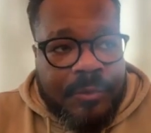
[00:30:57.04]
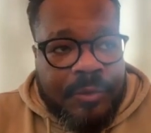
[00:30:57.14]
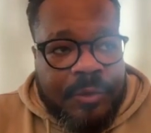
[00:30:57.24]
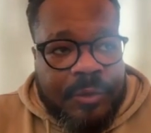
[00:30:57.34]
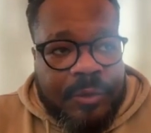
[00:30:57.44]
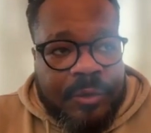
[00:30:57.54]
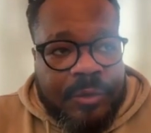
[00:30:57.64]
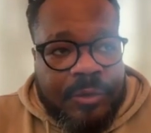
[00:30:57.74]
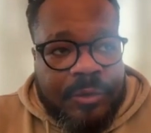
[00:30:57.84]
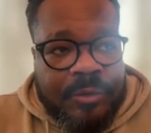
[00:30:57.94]

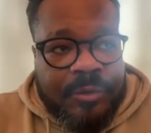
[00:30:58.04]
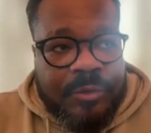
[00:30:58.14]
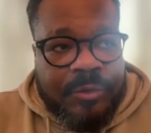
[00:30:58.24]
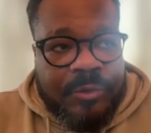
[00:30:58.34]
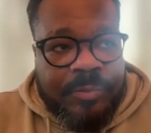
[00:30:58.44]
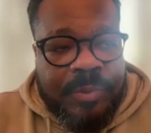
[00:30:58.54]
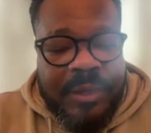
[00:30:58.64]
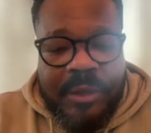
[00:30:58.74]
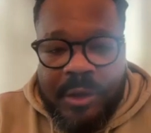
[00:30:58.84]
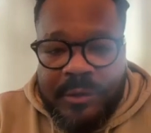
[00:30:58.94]
the the
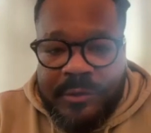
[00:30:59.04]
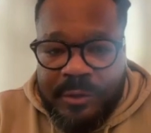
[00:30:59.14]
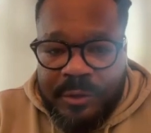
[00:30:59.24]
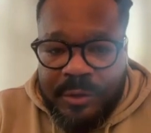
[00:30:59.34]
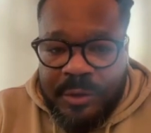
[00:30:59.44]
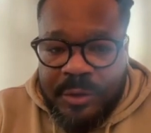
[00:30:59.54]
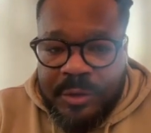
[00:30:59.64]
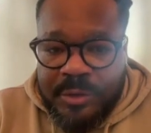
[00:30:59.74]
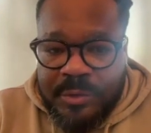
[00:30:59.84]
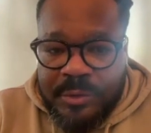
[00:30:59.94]
players. You
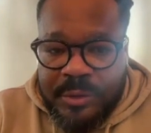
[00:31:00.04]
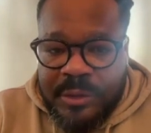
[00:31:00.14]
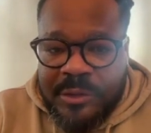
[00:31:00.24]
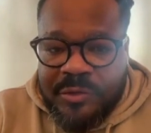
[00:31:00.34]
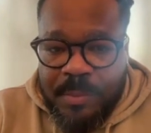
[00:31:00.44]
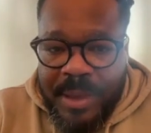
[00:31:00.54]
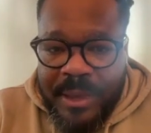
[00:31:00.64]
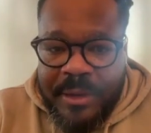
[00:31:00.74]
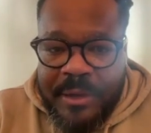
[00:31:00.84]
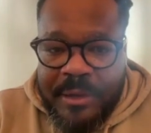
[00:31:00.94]
know, in the
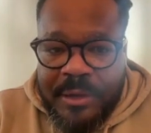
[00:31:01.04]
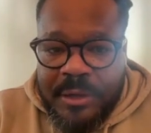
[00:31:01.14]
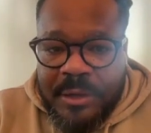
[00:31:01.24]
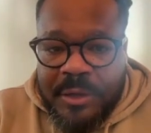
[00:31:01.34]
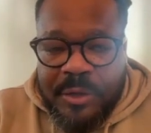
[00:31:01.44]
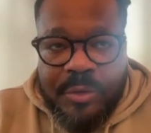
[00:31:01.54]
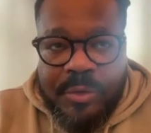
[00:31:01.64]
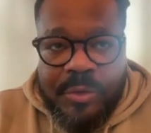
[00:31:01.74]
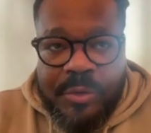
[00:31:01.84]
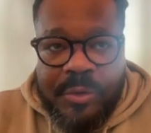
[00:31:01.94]
men.
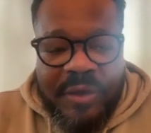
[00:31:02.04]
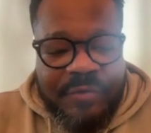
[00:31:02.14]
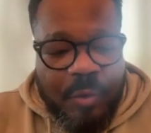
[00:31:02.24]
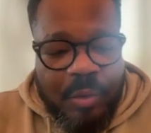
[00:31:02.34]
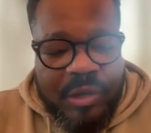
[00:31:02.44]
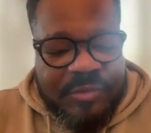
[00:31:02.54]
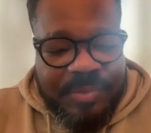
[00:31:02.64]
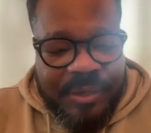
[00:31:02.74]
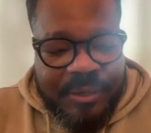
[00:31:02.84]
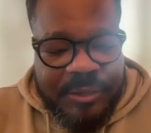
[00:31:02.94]
You after one
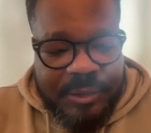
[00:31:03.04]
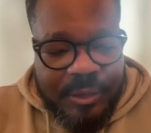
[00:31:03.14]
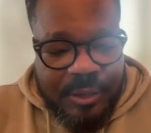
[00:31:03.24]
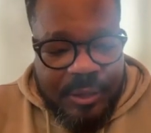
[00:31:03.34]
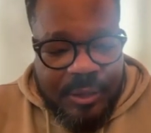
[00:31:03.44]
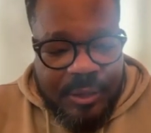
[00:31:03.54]
speech